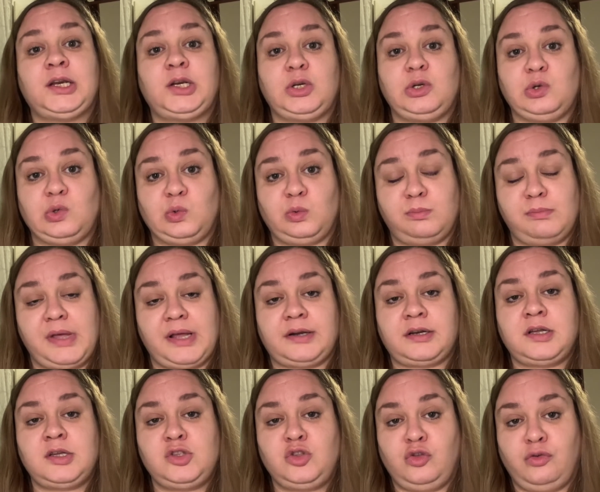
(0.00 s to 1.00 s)
nummer
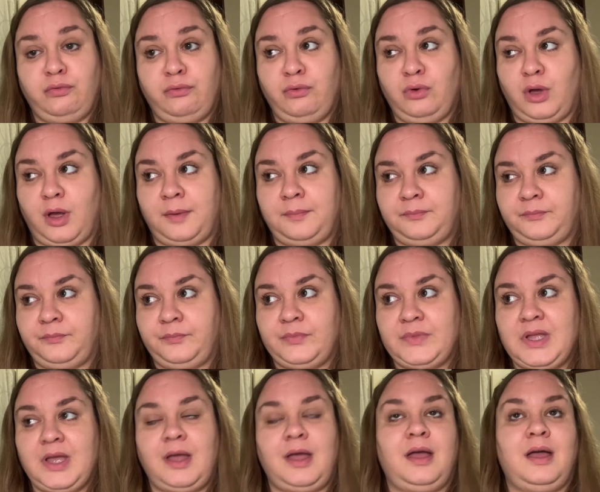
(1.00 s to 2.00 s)
2.
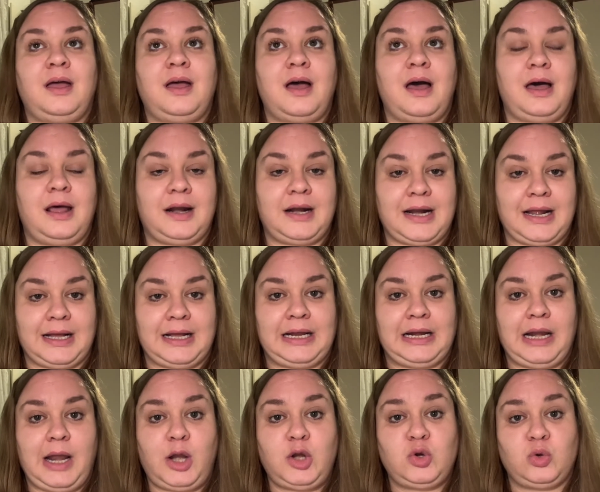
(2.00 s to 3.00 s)

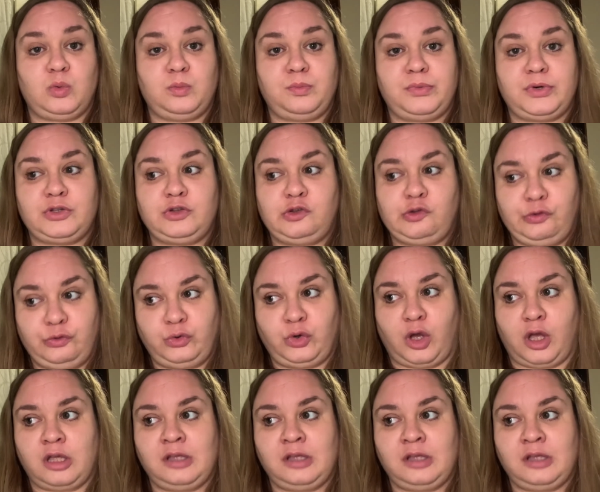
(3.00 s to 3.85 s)
Regla nummer 2.